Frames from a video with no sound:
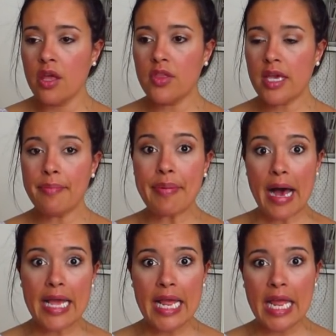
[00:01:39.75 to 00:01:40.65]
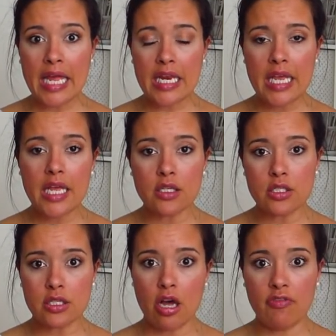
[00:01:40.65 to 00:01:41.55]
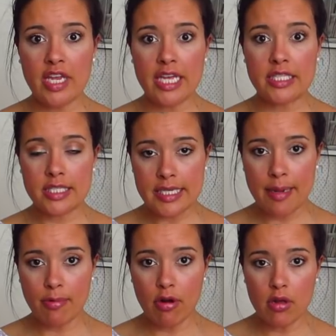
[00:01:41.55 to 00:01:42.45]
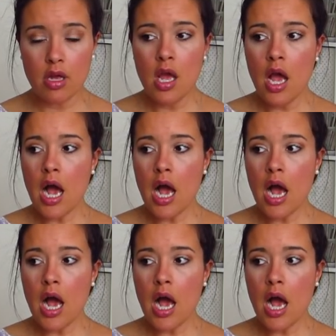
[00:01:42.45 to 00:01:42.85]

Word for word: the By Annie Soft and Stable.